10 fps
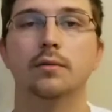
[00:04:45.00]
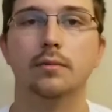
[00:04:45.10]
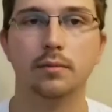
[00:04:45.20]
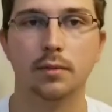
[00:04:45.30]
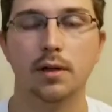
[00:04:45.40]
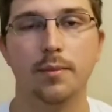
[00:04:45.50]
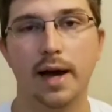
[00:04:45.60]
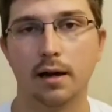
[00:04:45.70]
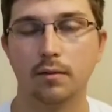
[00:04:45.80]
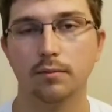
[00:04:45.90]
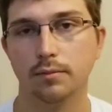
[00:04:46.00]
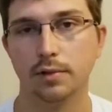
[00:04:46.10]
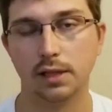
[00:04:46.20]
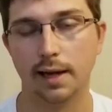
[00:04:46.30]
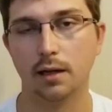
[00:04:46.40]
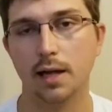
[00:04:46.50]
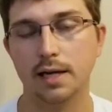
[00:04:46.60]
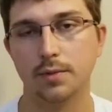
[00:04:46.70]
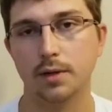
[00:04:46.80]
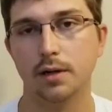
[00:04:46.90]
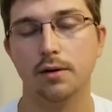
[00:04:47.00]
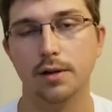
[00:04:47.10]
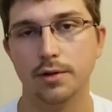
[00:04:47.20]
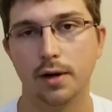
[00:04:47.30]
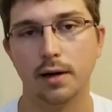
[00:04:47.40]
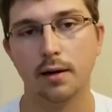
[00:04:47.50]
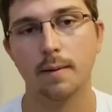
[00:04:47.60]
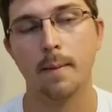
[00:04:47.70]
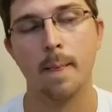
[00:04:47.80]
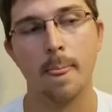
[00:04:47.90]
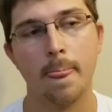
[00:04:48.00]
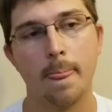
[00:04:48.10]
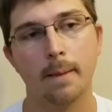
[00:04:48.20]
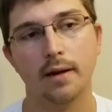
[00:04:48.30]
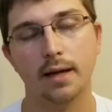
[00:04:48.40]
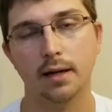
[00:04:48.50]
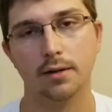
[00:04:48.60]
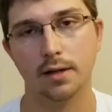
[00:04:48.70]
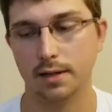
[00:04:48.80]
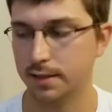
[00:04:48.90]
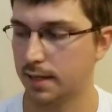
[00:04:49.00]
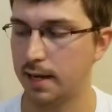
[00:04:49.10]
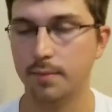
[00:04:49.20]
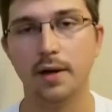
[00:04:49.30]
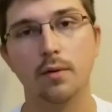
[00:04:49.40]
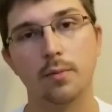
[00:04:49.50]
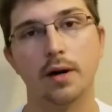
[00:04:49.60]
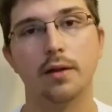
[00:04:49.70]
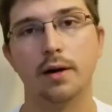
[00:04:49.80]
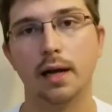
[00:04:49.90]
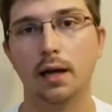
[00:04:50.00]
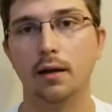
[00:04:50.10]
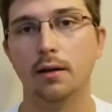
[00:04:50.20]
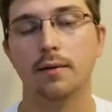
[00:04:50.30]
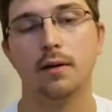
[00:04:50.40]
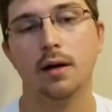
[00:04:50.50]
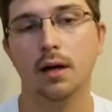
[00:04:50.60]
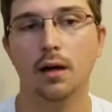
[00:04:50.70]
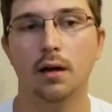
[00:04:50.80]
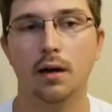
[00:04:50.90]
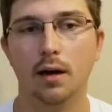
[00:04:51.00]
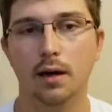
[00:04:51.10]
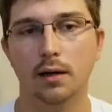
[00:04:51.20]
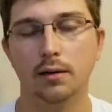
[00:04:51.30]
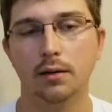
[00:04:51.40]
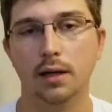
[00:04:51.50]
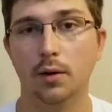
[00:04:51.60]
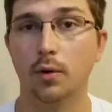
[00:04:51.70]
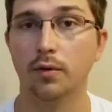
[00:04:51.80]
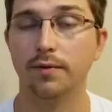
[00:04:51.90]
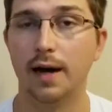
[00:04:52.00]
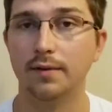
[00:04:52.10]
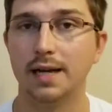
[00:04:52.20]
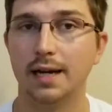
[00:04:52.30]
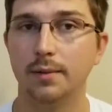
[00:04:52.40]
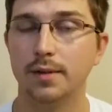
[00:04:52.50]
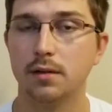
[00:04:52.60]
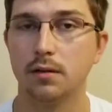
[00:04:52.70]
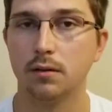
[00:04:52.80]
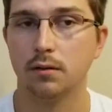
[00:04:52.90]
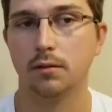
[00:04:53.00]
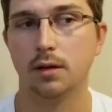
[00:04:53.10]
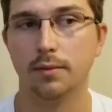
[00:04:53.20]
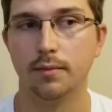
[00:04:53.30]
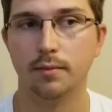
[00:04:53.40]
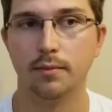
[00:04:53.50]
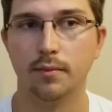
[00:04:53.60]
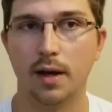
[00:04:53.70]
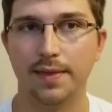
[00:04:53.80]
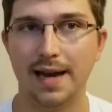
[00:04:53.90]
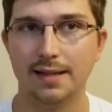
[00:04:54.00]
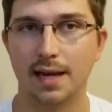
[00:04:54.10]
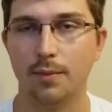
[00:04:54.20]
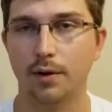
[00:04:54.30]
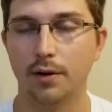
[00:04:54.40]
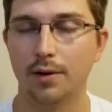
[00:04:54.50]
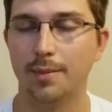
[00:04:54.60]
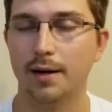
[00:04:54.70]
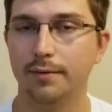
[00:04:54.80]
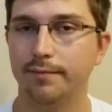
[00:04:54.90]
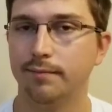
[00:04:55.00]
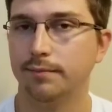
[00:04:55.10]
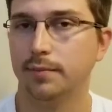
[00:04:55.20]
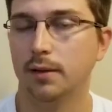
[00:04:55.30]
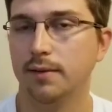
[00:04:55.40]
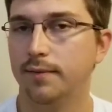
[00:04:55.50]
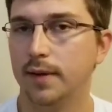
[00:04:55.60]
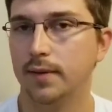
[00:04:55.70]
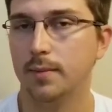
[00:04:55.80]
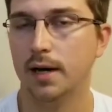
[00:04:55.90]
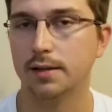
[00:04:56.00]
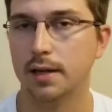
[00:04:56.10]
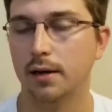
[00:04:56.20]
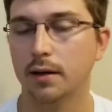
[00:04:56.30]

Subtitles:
the back sliding glass window in the truck, and held onto the side of the bed with my other hand, and it rolled 5 times. At that time, we were going about probably 50 miles an hour.